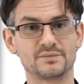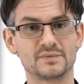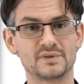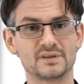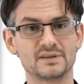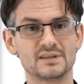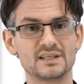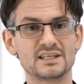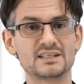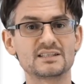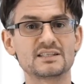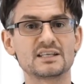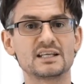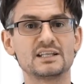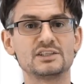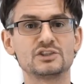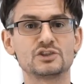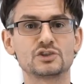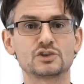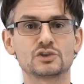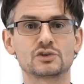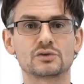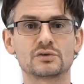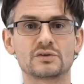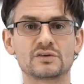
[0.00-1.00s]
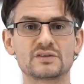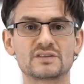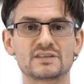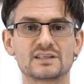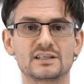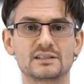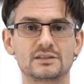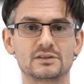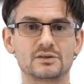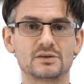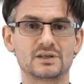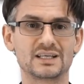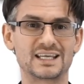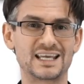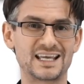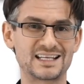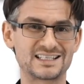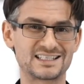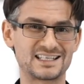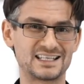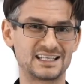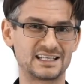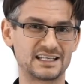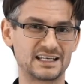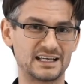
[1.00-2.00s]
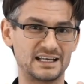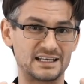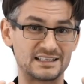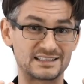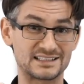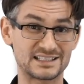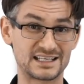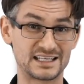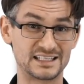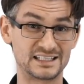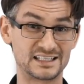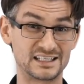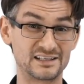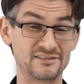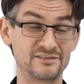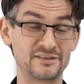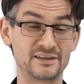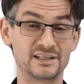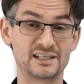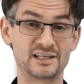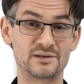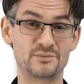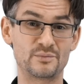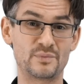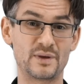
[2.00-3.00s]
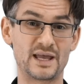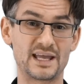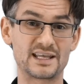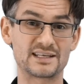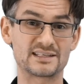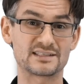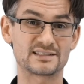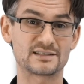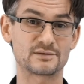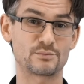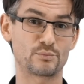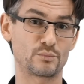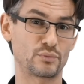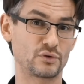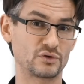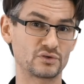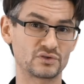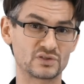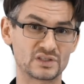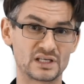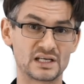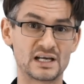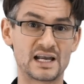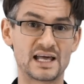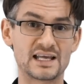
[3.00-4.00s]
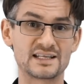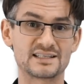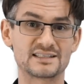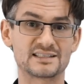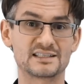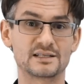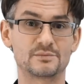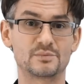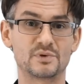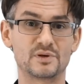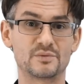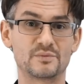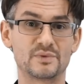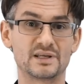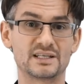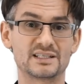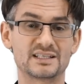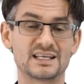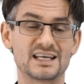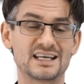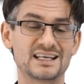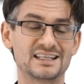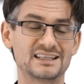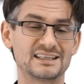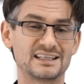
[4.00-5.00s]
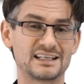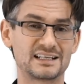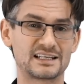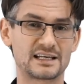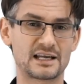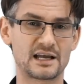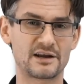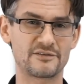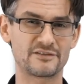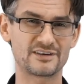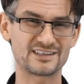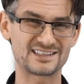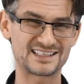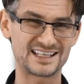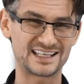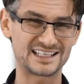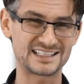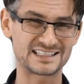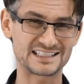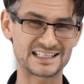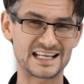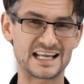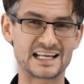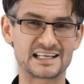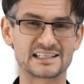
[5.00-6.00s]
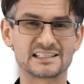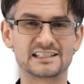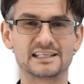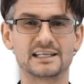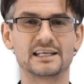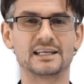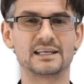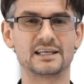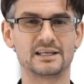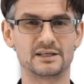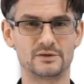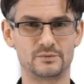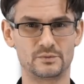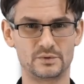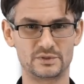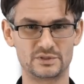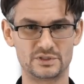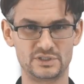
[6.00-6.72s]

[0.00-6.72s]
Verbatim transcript: This ensures that you're getting a scientifically based, personalized supplement that covers exactly what you